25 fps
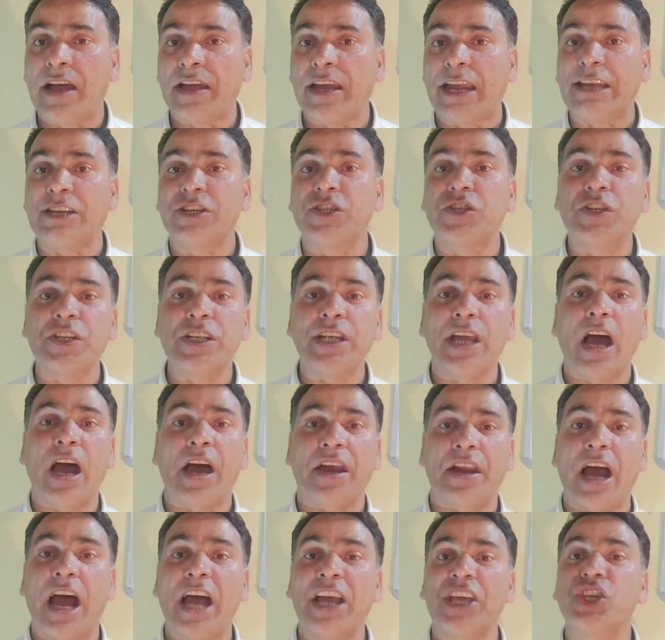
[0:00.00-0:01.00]

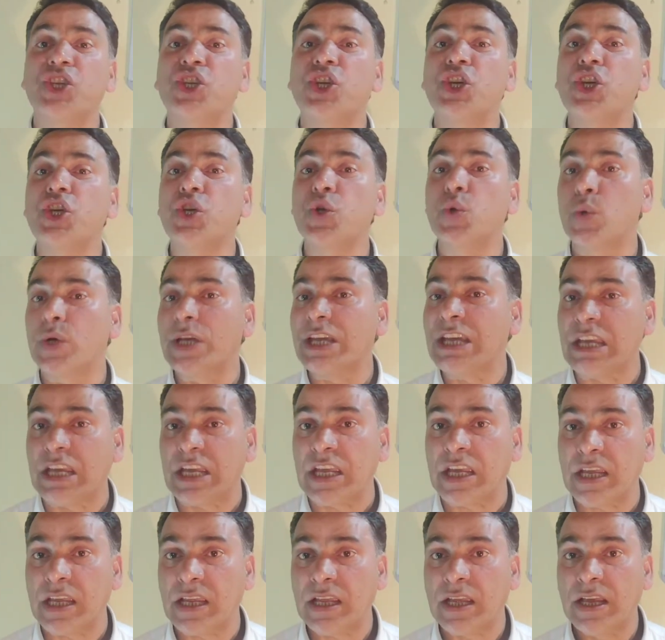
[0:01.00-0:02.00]

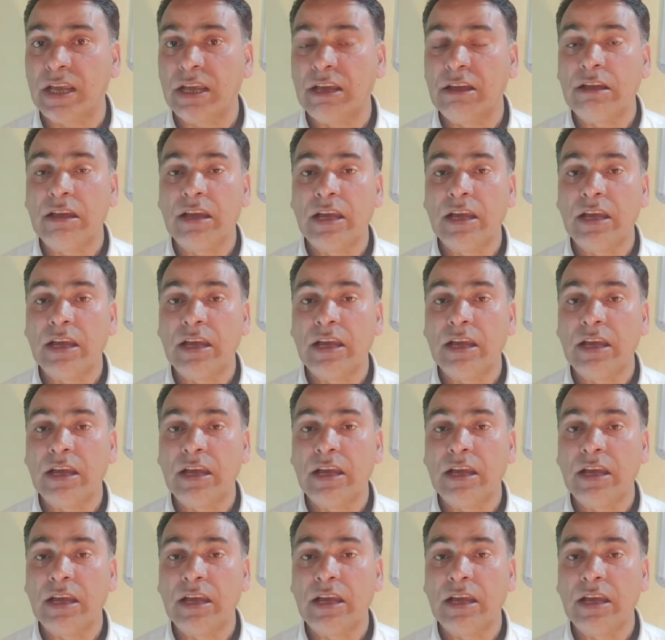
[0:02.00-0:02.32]
I-N-T-R-I-G-U-E.